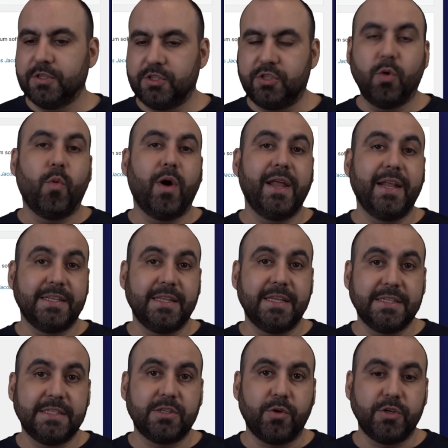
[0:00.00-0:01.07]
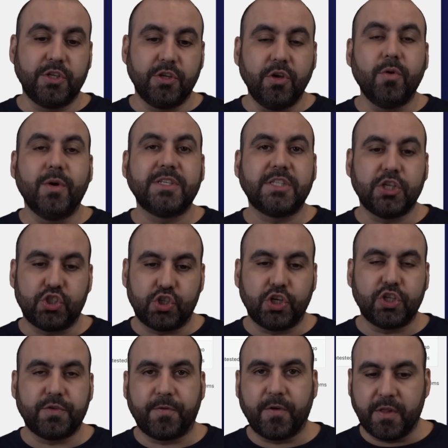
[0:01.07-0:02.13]
So what this is going to do is
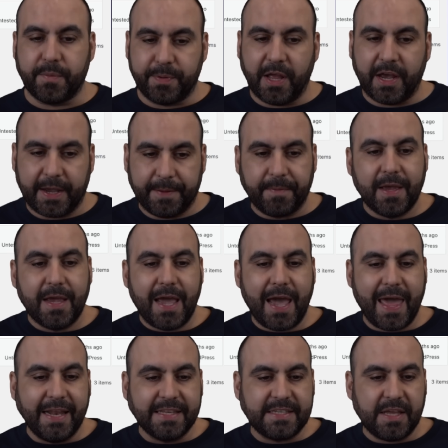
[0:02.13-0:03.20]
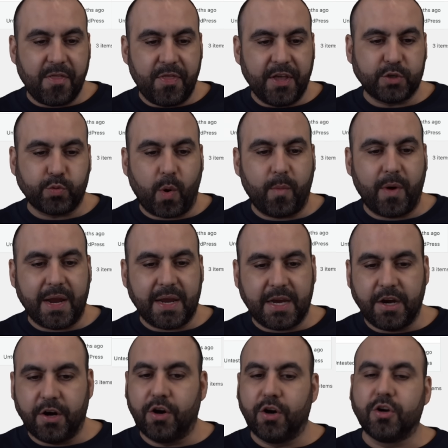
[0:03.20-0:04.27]
search for the plugin, and it's this one right
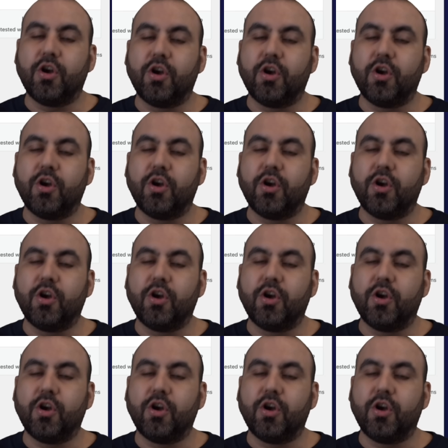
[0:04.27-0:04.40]
here.